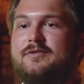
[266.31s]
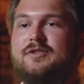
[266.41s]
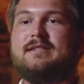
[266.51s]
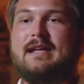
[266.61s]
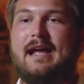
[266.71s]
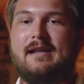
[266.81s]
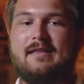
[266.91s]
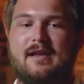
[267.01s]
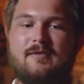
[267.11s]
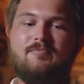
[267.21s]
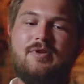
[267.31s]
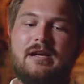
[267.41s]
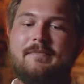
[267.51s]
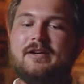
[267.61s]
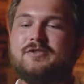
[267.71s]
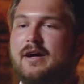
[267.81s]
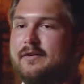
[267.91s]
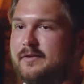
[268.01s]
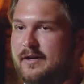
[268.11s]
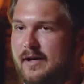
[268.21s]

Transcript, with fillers: just anything pretty much under